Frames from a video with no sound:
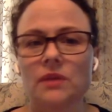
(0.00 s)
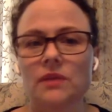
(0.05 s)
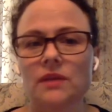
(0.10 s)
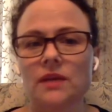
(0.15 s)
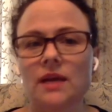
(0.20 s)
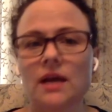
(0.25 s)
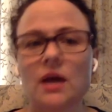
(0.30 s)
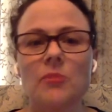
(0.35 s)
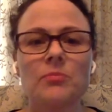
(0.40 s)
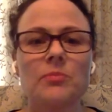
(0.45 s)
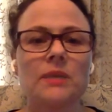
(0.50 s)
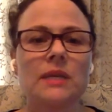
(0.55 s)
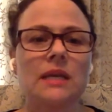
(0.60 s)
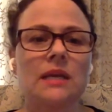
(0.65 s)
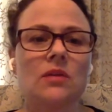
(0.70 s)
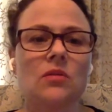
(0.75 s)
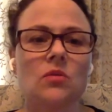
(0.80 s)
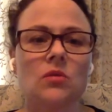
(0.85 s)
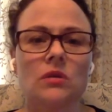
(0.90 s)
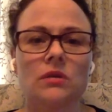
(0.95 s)
the, the
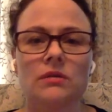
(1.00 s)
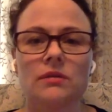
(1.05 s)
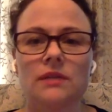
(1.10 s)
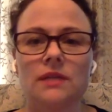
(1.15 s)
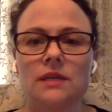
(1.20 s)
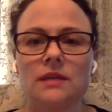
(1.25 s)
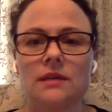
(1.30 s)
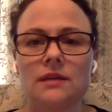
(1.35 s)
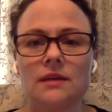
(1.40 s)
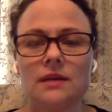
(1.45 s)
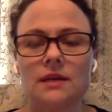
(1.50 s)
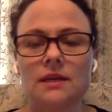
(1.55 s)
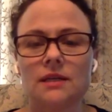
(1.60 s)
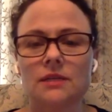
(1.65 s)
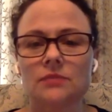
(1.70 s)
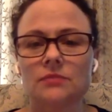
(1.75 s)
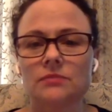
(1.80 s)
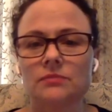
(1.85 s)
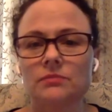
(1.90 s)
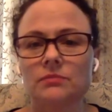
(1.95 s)
company or the
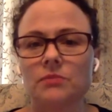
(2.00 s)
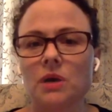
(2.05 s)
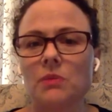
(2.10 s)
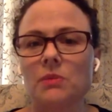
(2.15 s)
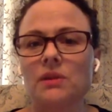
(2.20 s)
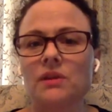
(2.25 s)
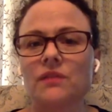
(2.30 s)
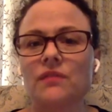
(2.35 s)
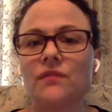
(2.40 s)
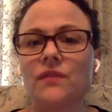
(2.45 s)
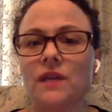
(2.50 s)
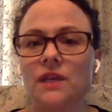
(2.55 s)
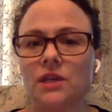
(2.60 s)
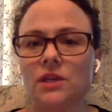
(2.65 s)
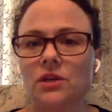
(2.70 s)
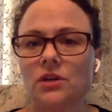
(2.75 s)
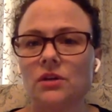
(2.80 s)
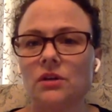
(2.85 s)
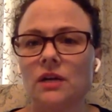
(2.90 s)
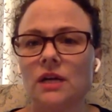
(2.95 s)
um, public
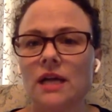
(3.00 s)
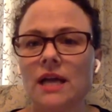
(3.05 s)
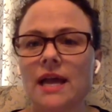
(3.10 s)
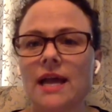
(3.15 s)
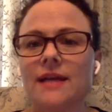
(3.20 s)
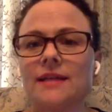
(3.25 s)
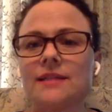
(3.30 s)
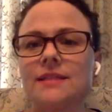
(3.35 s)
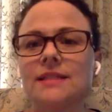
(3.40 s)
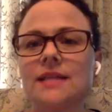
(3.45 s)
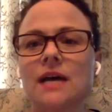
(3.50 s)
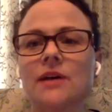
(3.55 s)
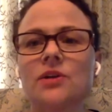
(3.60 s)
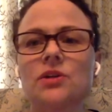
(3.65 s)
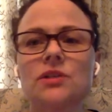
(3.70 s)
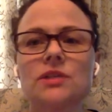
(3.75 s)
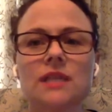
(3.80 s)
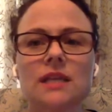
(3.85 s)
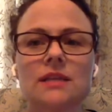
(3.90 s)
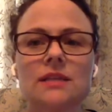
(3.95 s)
figure had done
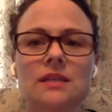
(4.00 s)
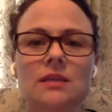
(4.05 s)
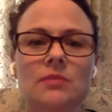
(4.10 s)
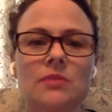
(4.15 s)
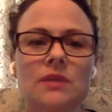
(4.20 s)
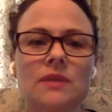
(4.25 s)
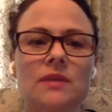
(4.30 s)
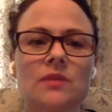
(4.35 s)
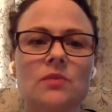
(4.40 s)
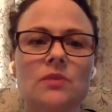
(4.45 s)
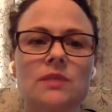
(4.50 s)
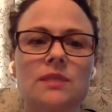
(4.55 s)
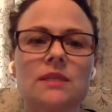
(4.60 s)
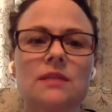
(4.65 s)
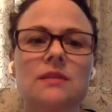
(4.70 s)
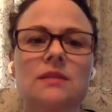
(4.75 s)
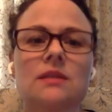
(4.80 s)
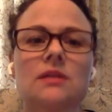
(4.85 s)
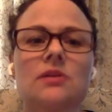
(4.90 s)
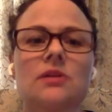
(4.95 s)
or said something that was
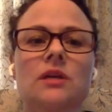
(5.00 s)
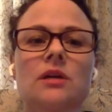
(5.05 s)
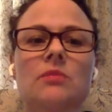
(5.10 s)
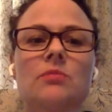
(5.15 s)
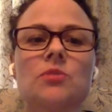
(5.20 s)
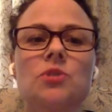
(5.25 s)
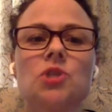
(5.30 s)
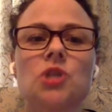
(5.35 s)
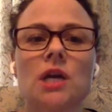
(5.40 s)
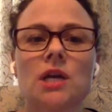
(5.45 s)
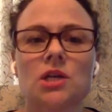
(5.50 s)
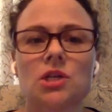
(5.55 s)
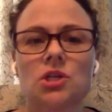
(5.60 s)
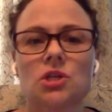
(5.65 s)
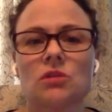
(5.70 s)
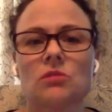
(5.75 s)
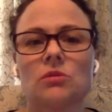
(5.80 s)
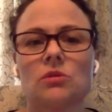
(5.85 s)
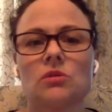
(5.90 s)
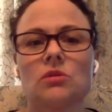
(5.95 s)
considered
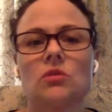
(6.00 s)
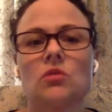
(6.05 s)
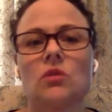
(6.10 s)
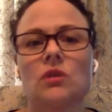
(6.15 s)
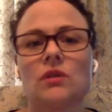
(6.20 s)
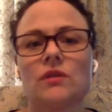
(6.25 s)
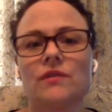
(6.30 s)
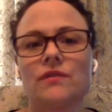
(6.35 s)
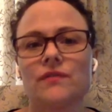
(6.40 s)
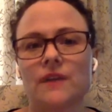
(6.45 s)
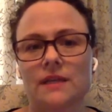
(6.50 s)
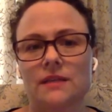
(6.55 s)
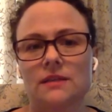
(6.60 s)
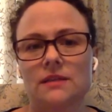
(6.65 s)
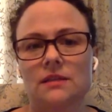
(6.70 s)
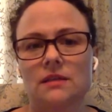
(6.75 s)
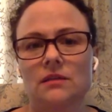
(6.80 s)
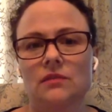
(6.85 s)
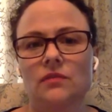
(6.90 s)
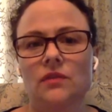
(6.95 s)
objectionable or
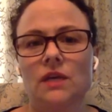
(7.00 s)
offensive.